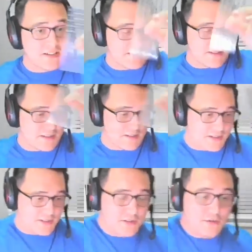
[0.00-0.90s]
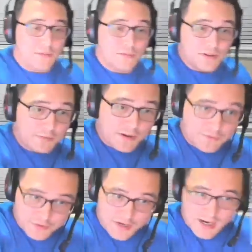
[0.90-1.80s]
Because they show up really well
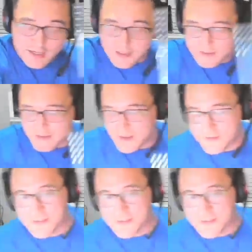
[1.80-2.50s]
for tracking stuff.